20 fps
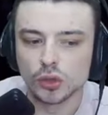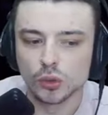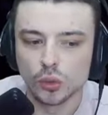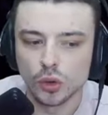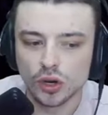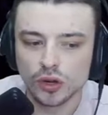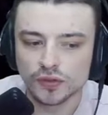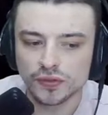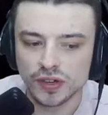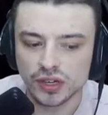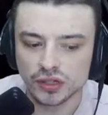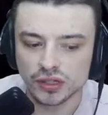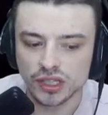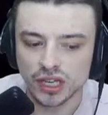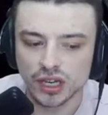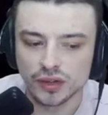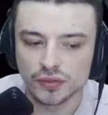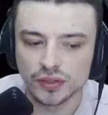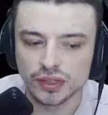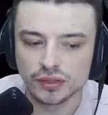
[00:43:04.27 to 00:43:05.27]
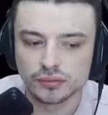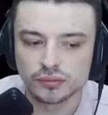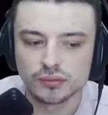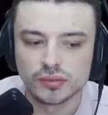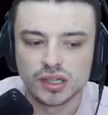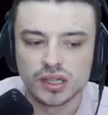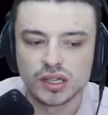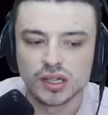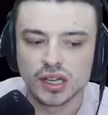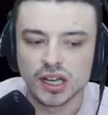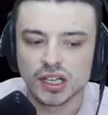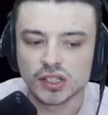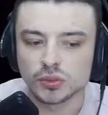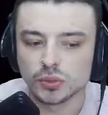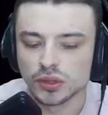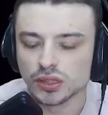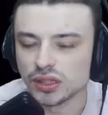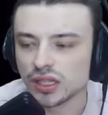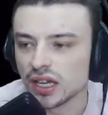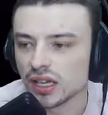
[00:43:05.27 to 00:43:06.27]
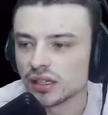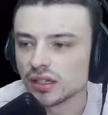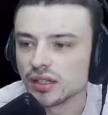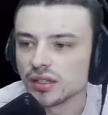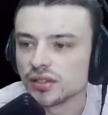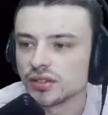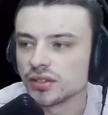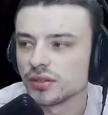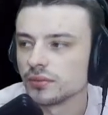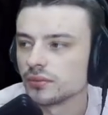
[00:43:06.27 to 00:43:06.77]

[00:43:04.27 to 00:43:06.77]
warfare, Donovan. That's what that is.